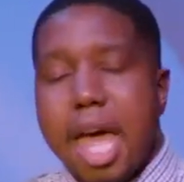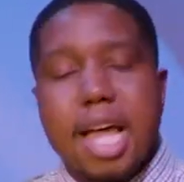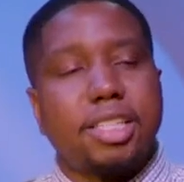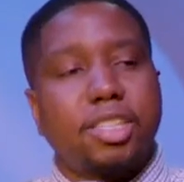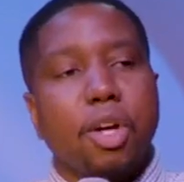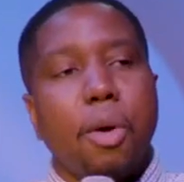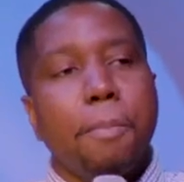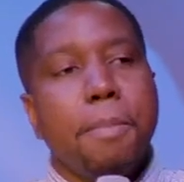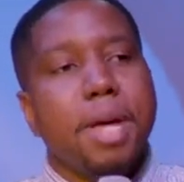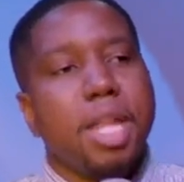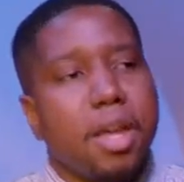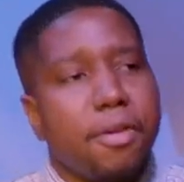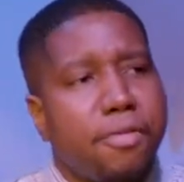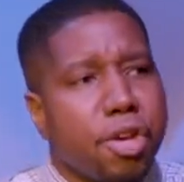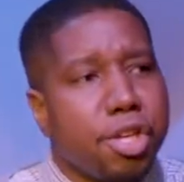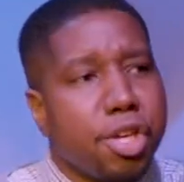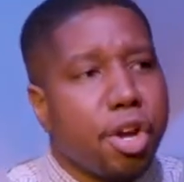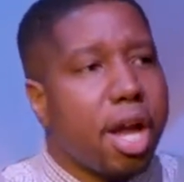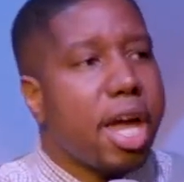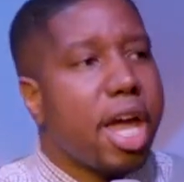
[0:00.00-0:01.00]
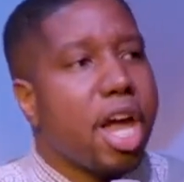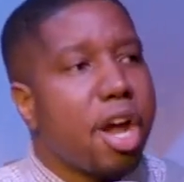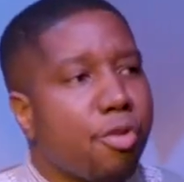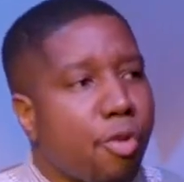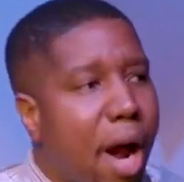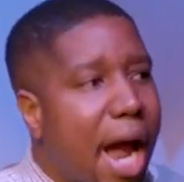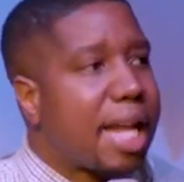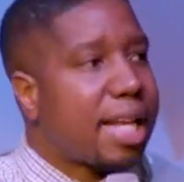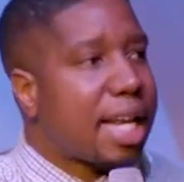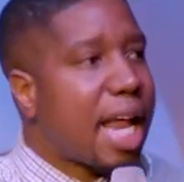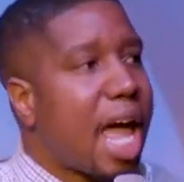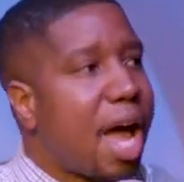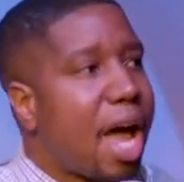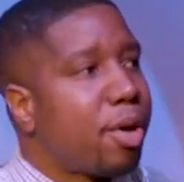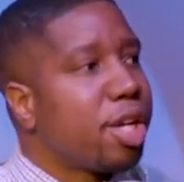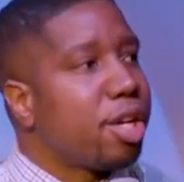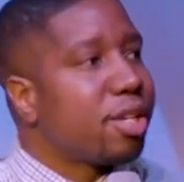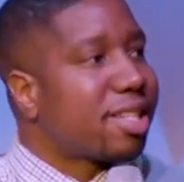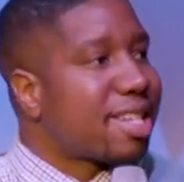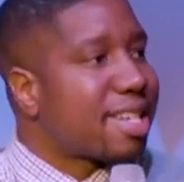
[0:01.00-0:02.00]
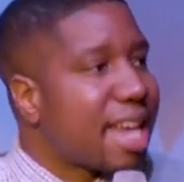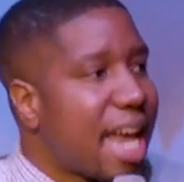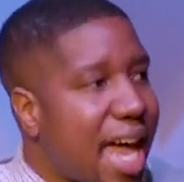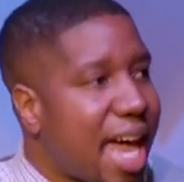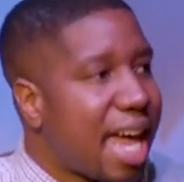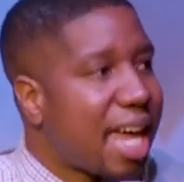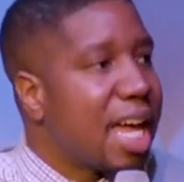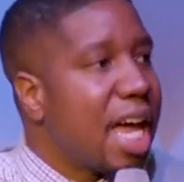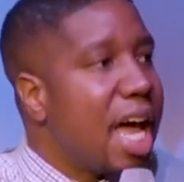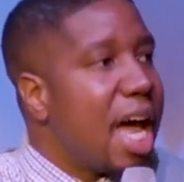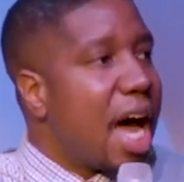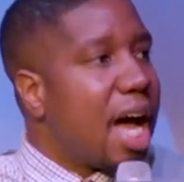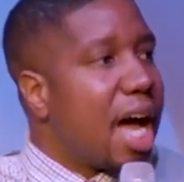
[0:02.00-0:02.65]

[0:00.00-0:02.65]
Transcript: And so many of you, you're here right now and you're saying,